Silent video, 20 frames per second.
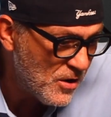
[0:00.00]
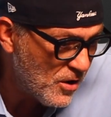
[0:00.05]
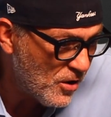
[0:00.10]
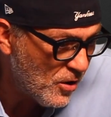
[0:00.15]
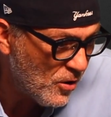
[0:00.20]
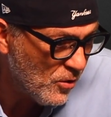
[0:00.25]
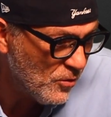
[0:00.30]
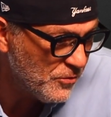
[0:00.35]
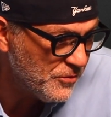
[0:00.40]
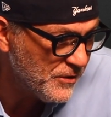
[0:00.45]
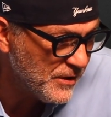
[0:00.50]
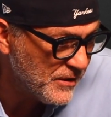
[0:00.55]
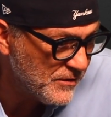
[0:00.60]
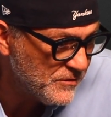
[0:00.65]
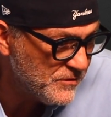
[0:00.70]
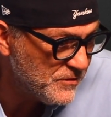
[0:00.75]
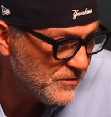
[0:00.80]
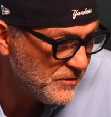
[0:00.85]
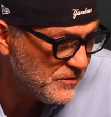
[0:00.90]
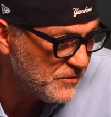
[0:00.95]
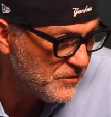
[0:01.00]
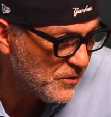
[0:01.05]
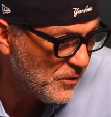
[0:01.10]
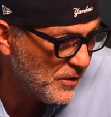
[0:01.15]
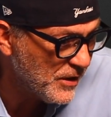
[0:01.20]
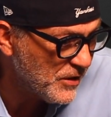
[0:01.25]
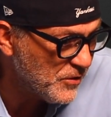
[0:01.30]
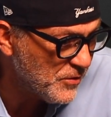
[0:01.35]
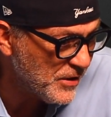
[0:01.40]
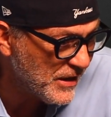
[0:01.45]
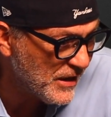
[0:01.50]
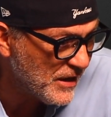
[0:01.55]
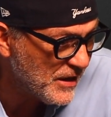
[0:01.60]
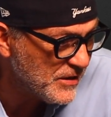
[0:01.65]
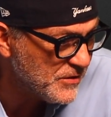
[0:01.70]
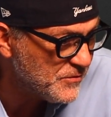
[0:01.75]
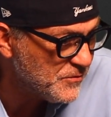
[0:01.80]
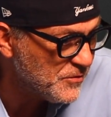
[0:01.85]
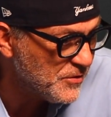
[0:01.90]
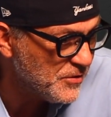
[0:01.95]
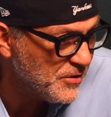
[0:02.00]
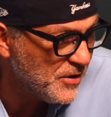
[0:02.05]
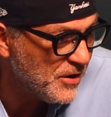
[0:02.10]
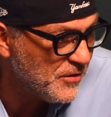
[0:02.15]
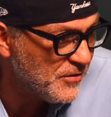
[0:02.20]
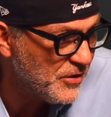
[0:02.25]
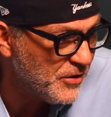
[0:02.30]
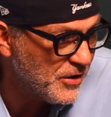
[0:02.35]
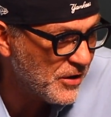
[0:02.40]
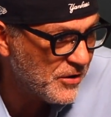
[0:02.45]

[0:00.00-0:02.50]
all things showing green lights for a